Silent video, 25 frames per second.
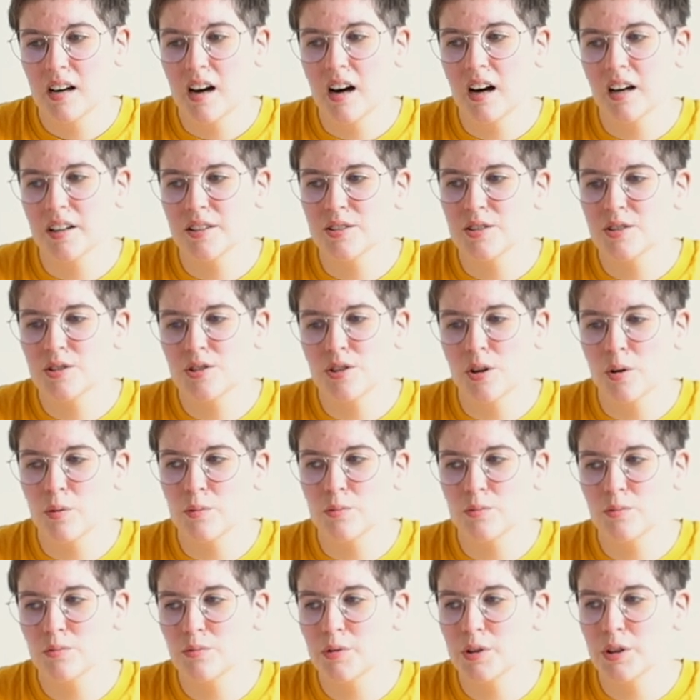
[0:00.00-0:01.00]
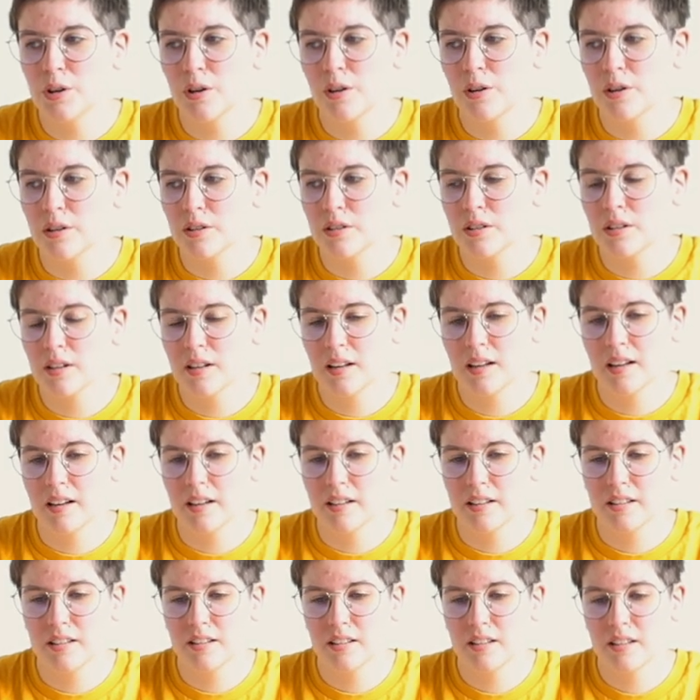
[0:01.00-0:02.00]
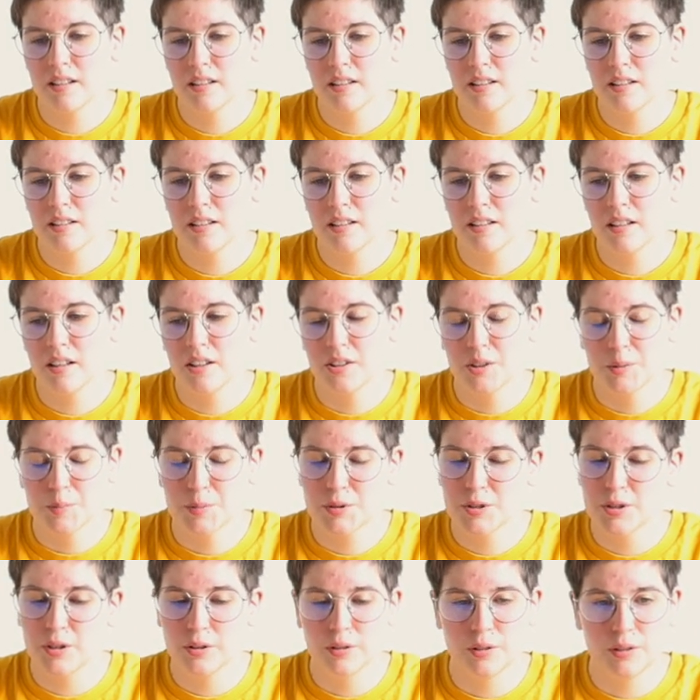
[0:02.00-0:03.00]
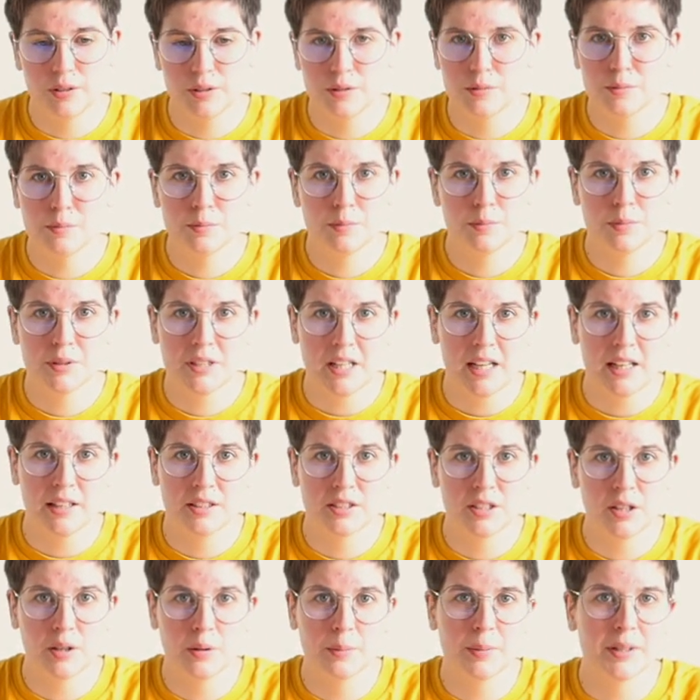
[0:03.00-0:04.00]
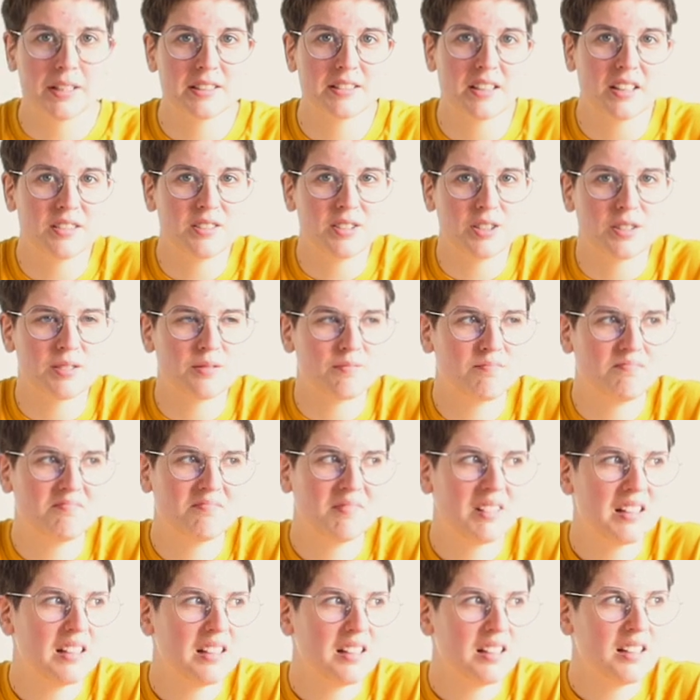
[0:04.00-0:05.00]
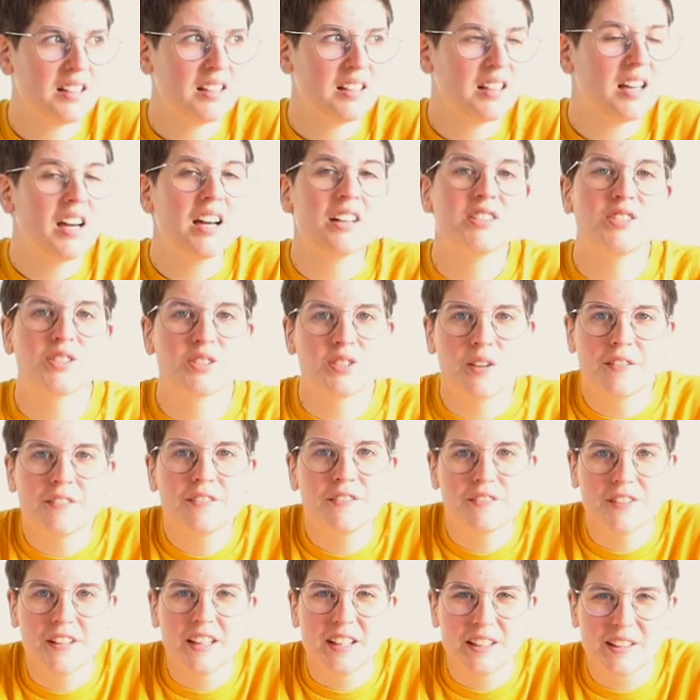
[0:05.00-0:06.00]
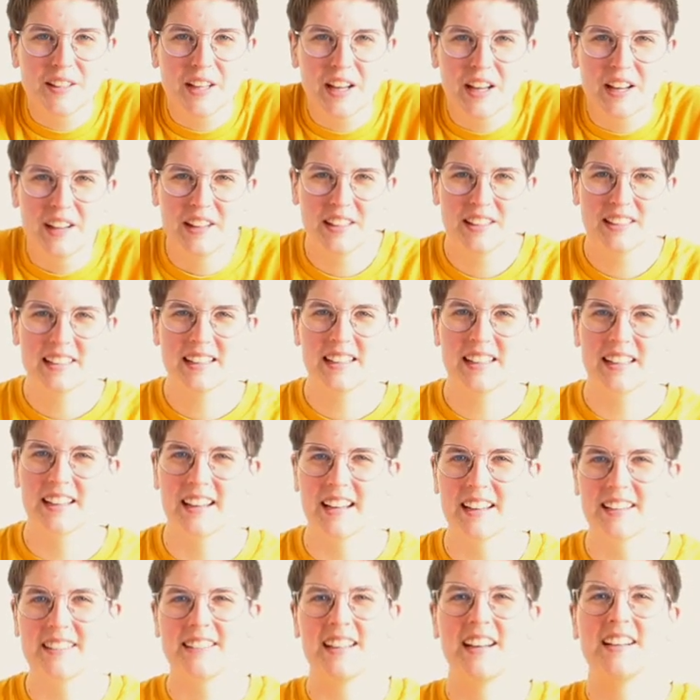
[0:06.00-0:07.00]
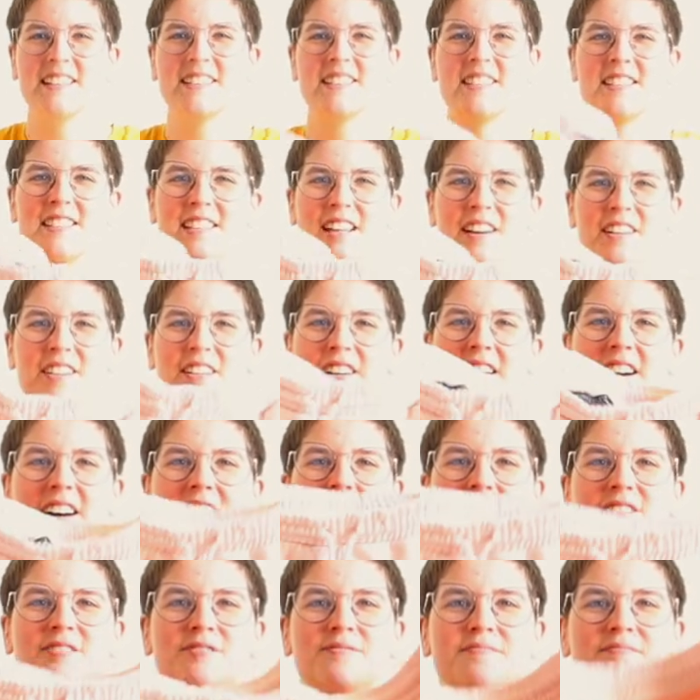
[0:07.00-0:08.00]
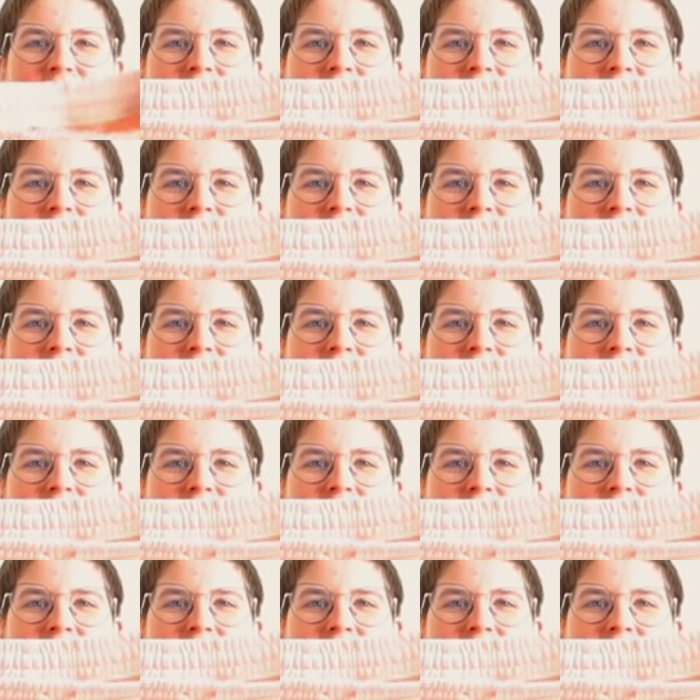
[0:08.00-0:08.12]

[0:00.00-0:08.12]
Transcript: I don't want to look like an absolute potato because I just don't feel good like that. So,